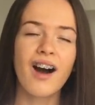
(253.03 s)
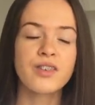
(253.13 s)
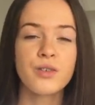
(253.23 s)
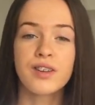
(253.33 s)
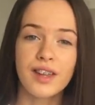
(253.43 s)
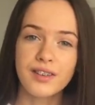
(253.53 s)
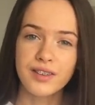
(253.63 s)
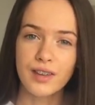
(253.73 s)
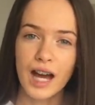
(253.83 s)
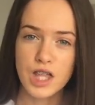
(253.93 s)
don't want to say this
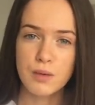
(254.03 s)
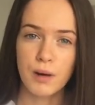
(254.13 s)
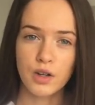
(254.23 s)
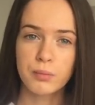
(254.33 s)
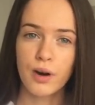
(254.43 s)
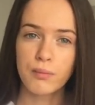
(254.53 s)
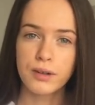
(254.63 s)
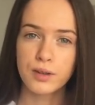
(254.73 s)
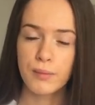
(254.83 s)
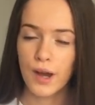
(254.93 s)
because it actually breaks my heart,
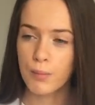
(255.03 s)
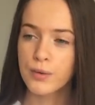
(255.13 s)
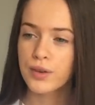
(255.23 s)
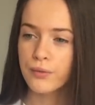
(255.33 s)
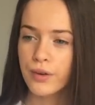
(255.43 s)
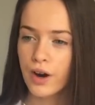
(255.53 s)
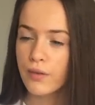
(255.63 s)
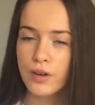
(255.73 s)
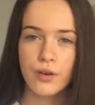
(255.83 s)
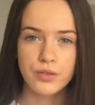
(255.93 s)
because makeup is something
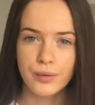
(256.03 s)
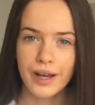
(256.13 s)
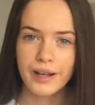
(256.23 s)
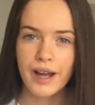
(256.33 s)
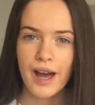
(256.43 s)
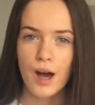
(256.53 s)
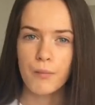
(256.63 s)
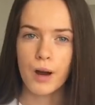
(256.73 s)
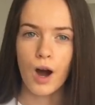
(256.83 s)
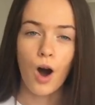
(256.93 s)
I've loved doing
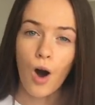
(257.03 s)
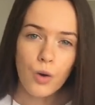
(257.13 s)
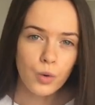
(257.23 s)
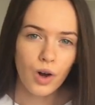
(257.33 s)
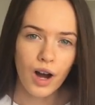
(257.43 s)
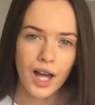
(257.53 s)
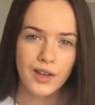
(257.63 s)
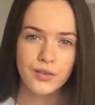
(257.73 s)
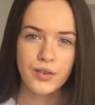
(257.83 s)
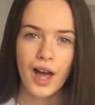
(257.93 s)
my whole
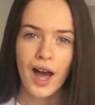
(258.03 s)
life.